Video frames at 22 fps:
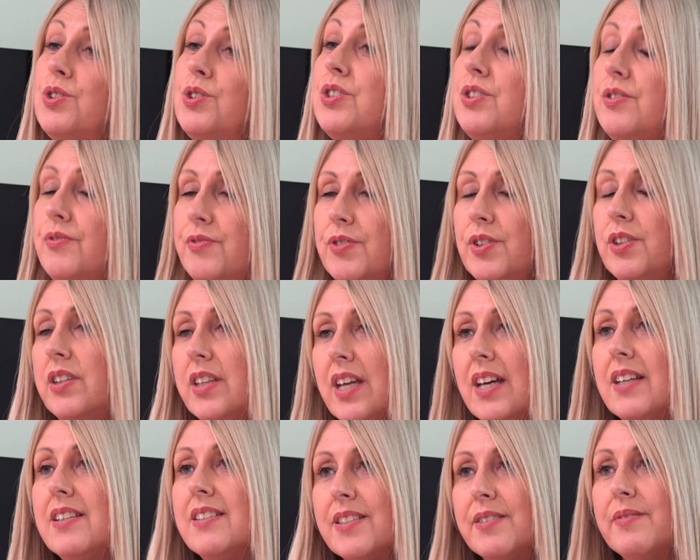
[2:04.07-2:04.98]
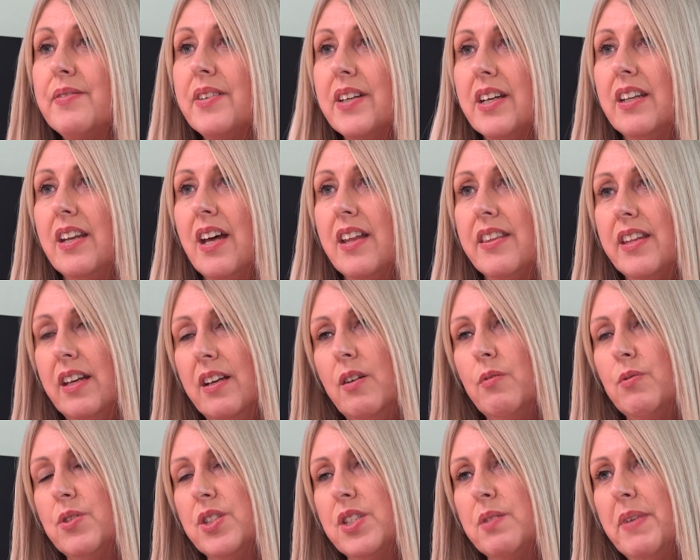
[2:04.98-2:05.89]
to fund that. And I
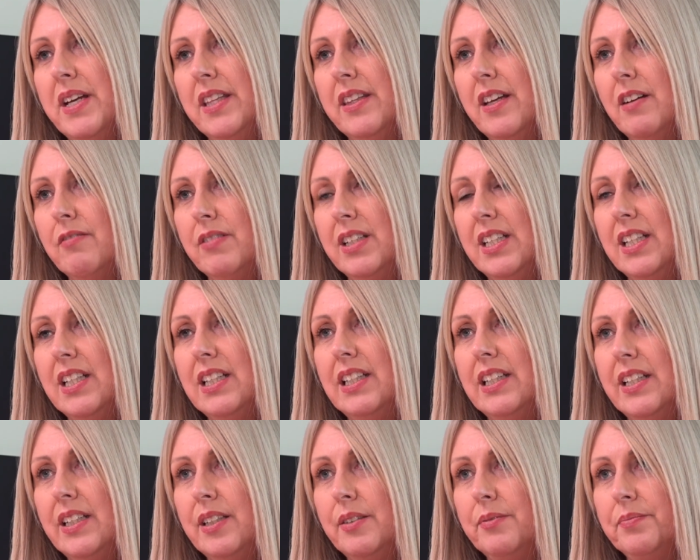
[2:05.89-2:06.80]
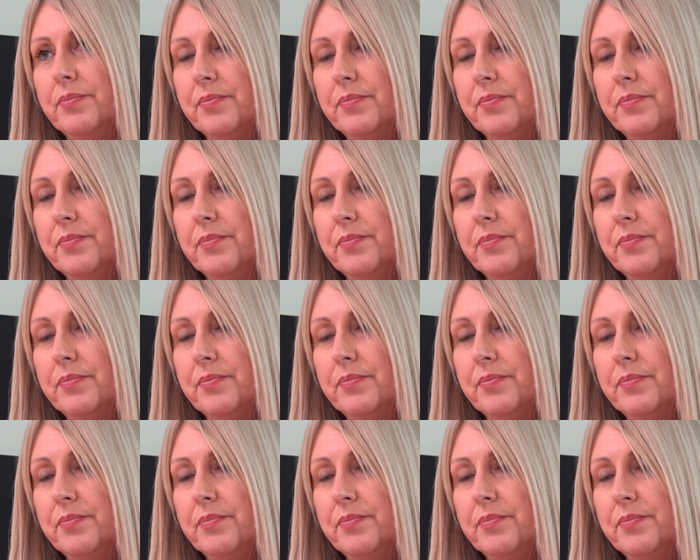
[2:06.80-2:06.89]
think I want to make that really clear.